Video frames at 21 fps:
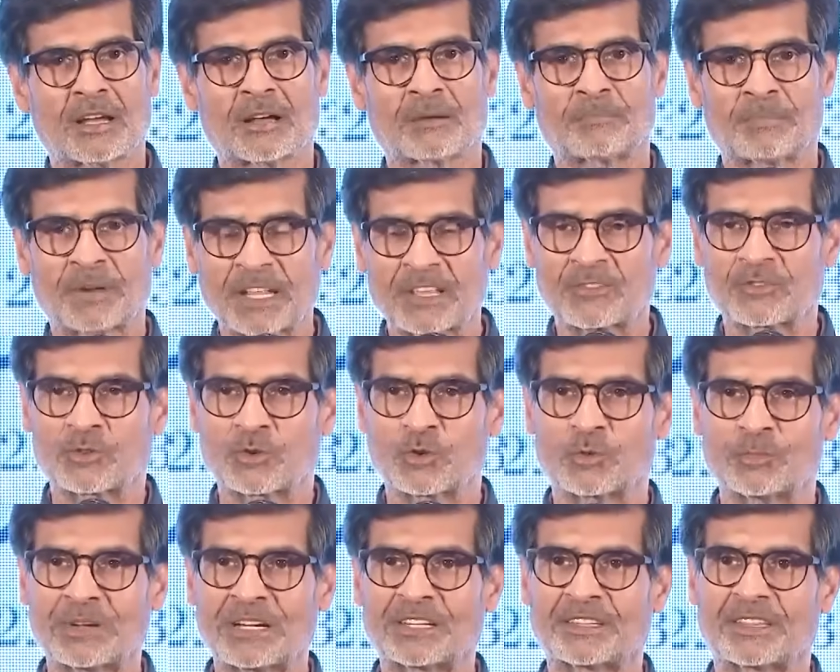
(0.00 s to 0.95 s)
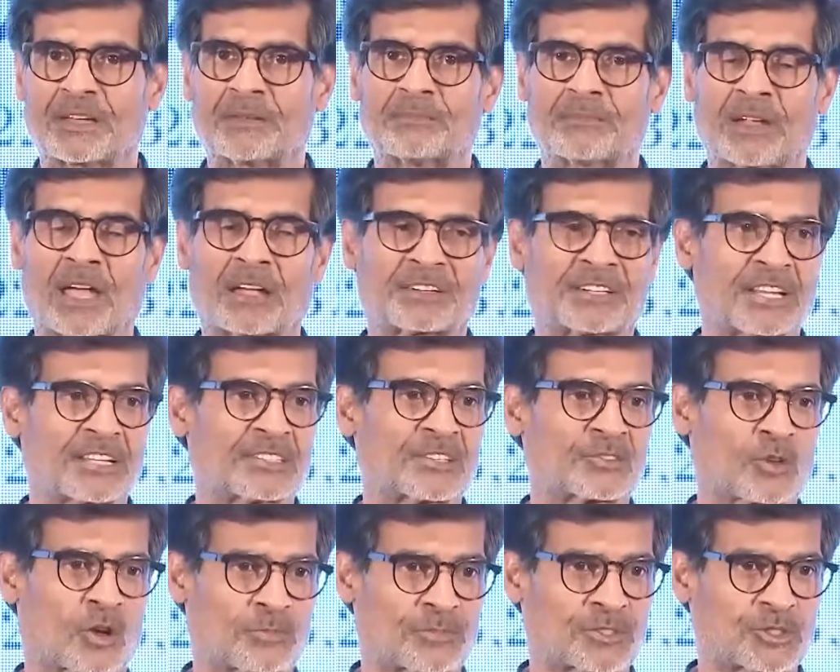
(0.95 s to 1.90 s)
Please do meet them. Take
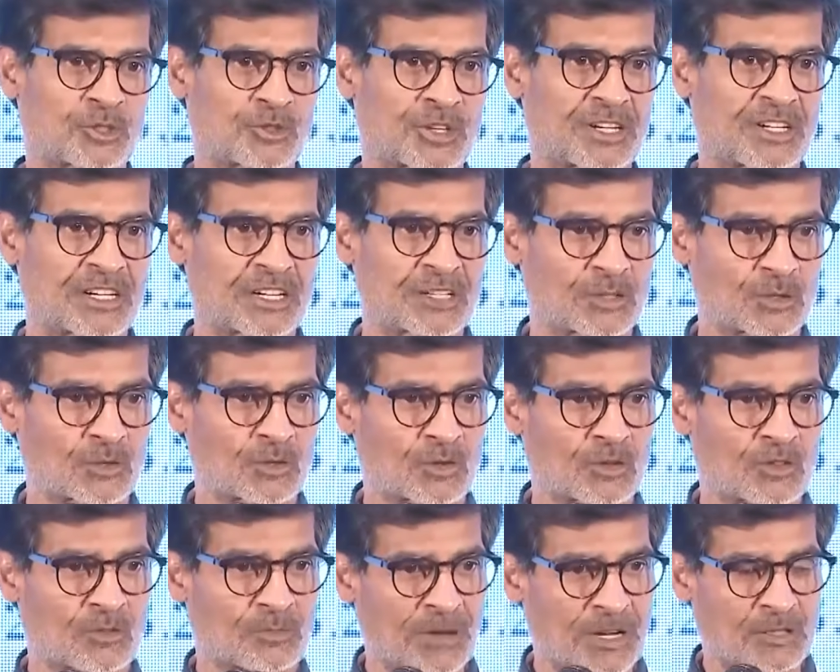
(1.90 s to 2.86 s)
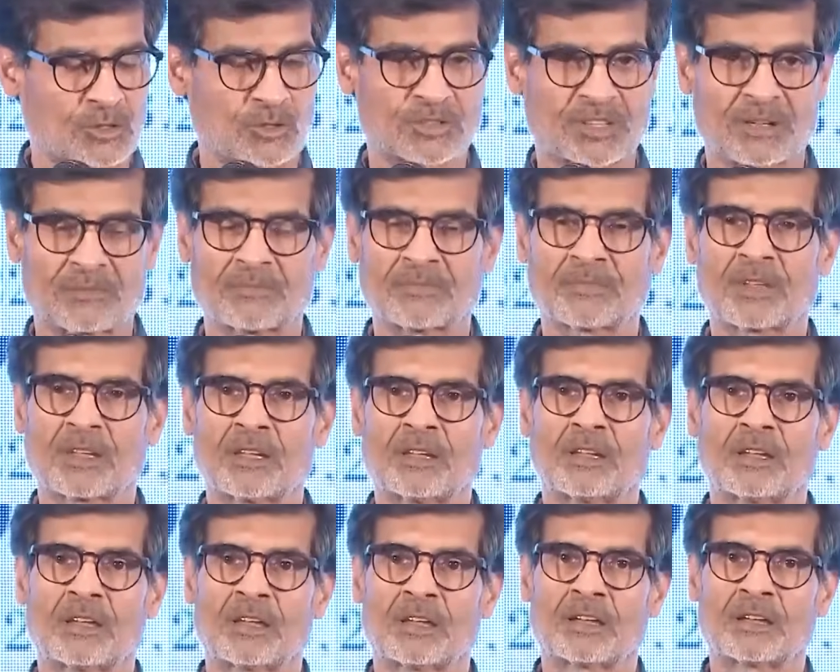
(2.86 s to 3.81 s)
this opportunity to speak to them.
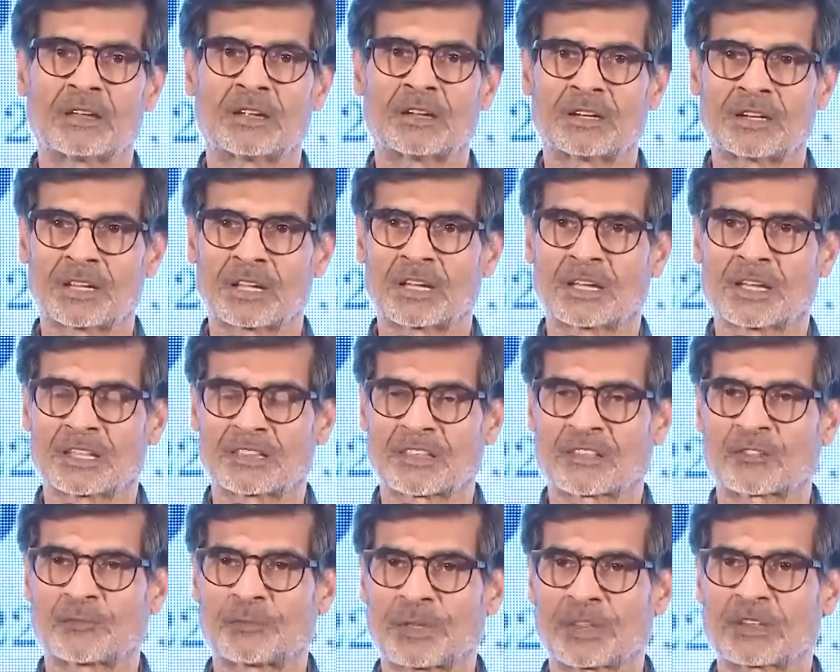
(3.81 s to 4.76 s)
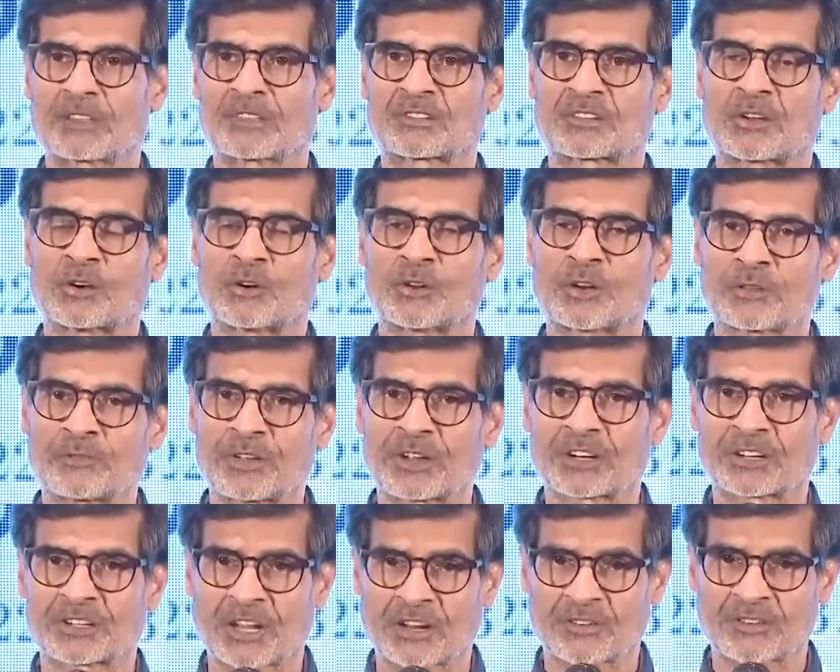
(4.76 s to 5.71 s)
India has experienced a
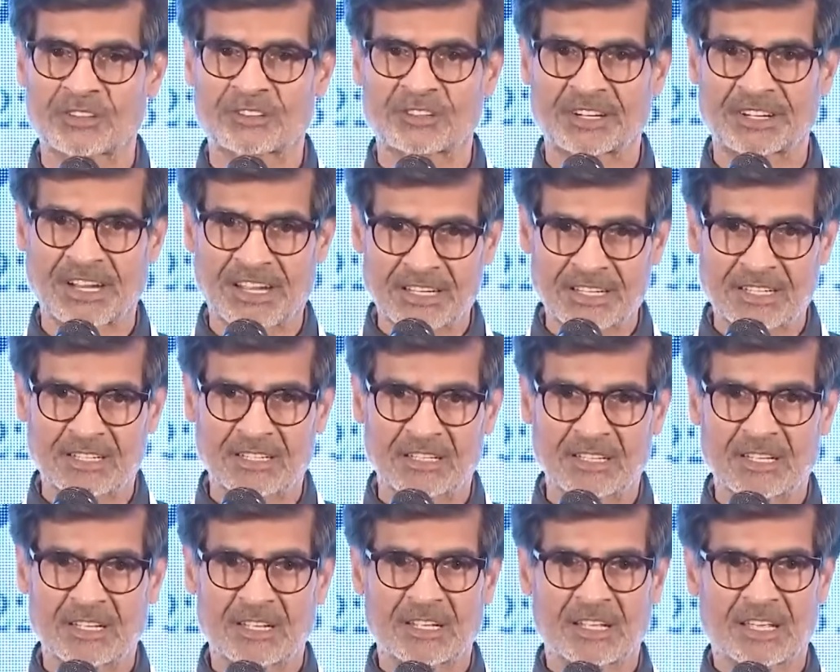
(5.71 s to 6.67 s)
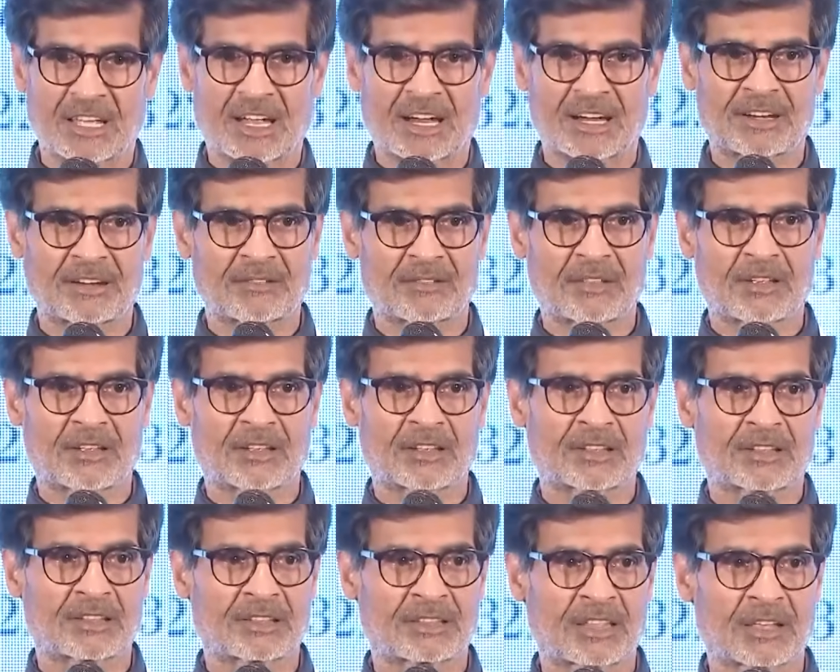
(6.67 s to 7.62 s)
horrific terrorist attack, and
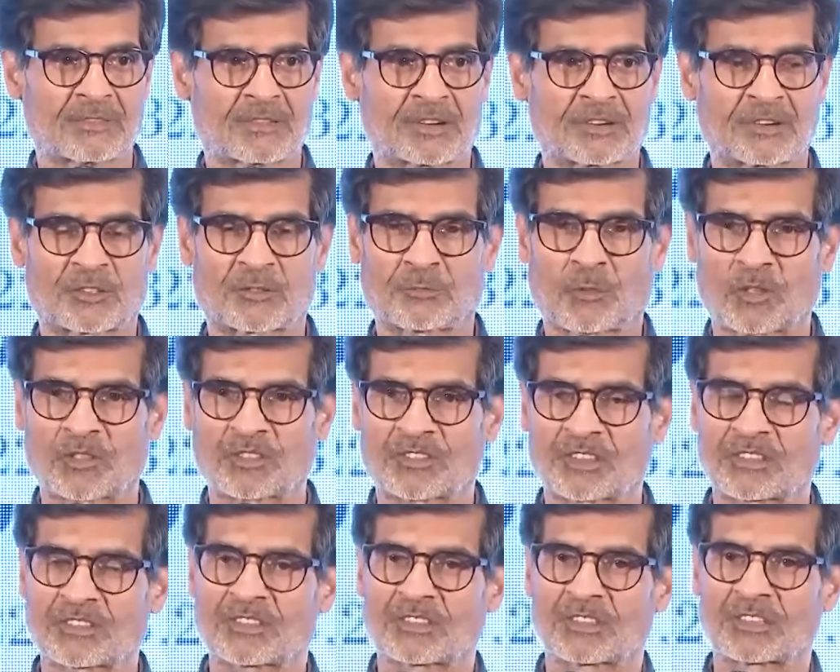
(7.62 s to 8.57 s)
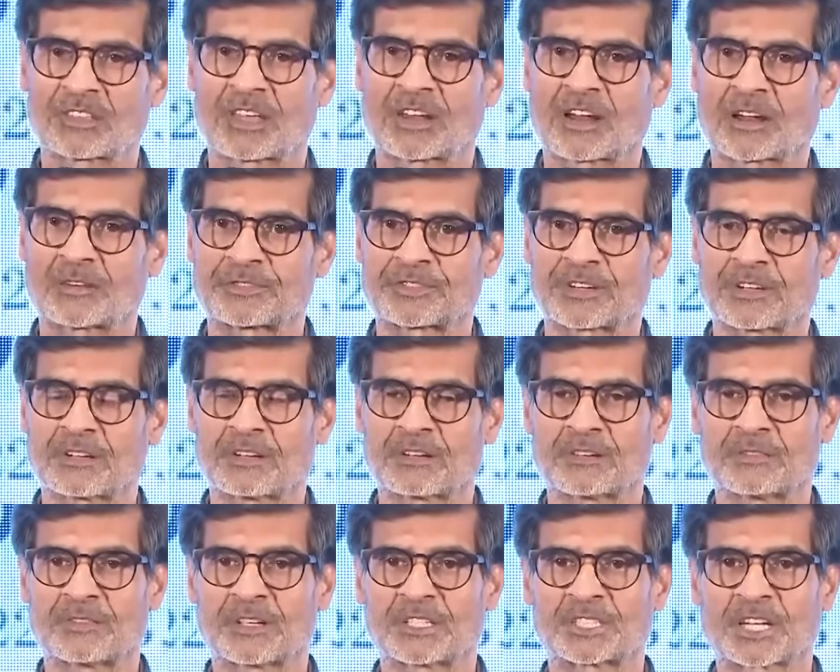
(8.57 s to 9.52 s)
there were responses thereafter
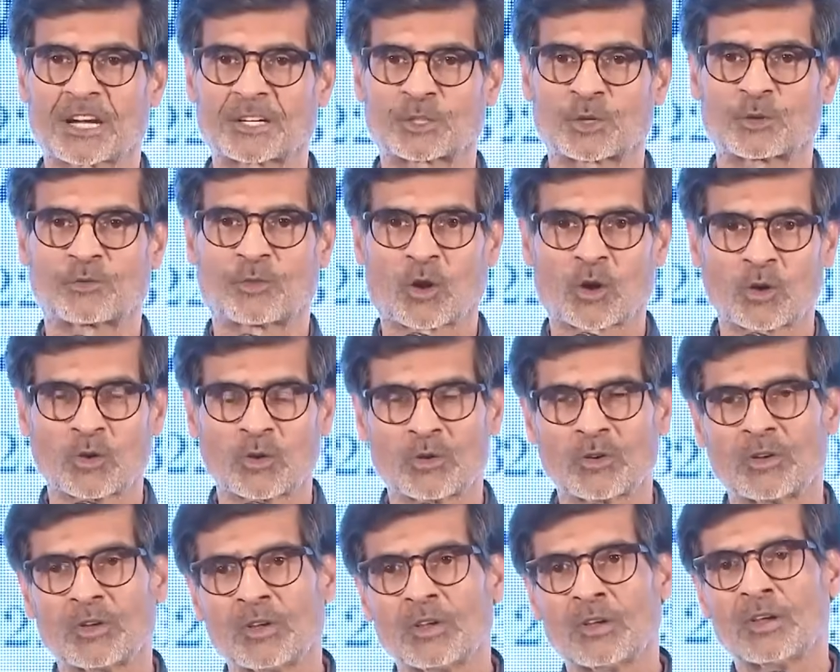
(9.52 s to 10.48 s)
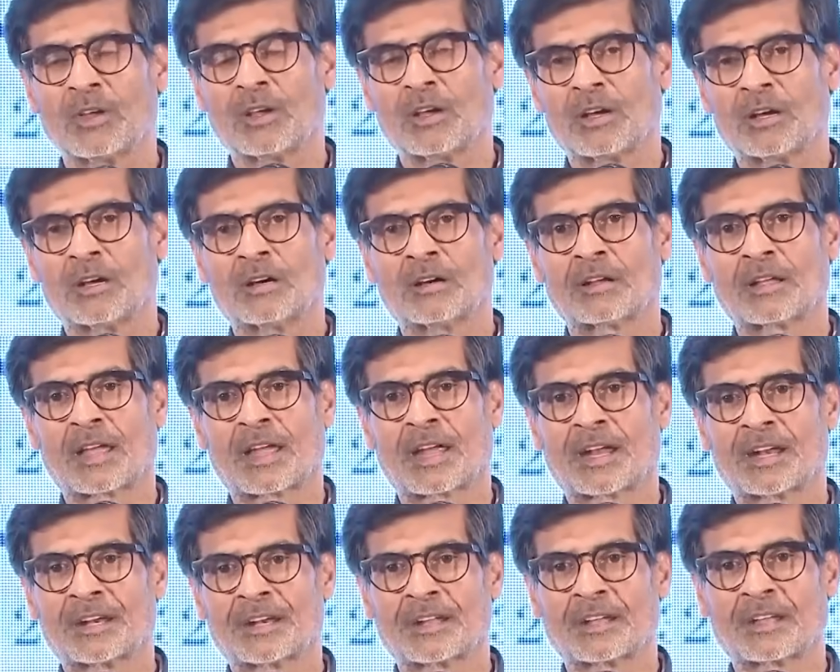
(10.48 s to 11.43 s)
which had to follow.
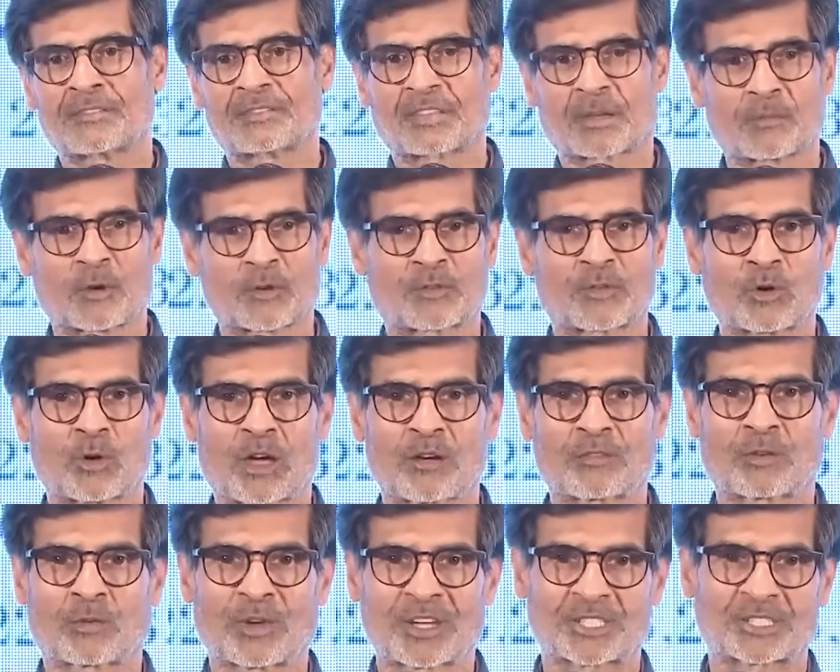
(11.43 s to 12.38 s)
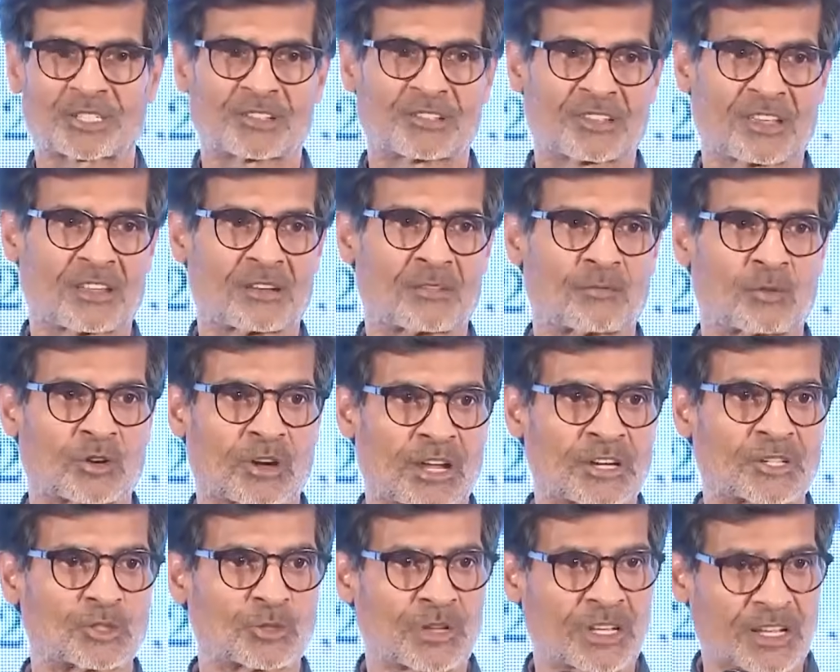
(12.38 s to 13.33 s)
And if some of you have questions and would
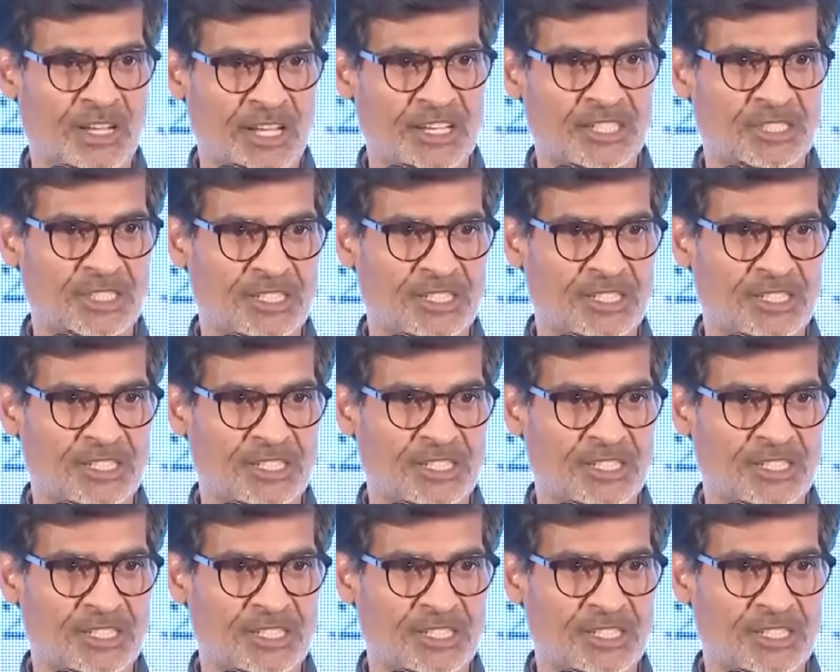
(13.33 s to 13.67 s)
like to engage,